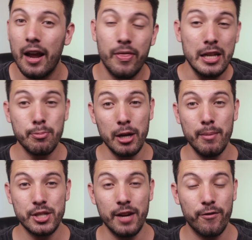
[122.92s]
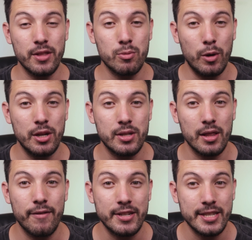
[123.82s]
And that's pretty much it for this Windows
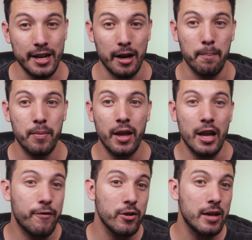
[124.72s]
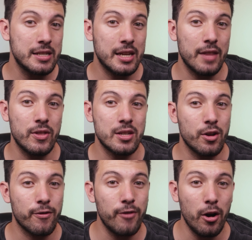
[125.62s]
11 setup. If you like to get this
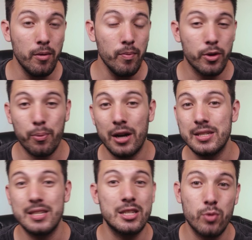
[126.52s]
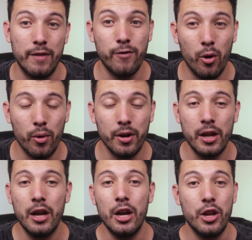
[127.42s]
on your phone, the process is straightforward.